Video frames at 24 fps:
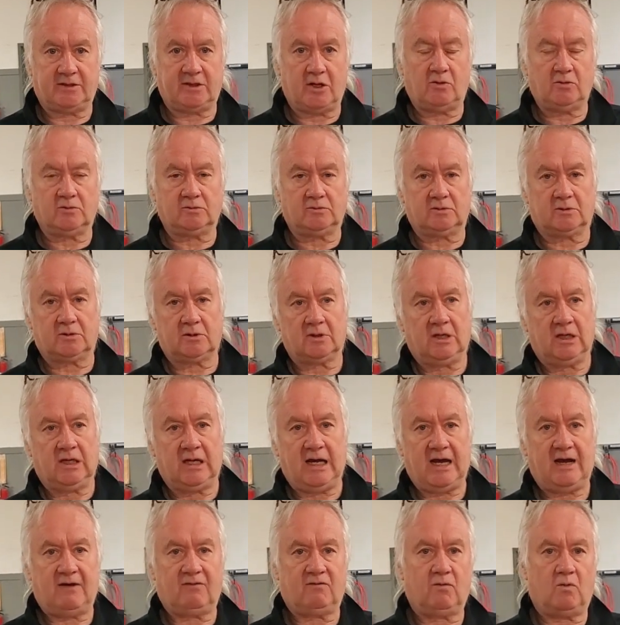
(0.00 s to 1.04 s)
Don't
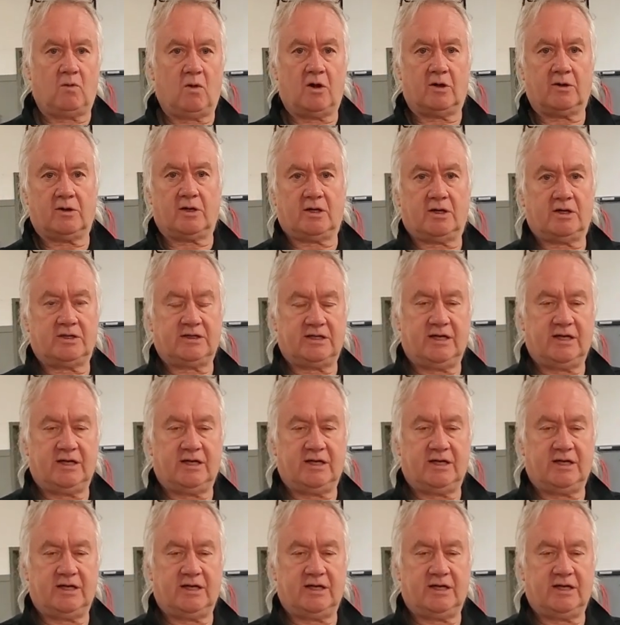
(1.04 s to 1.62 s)
have one on a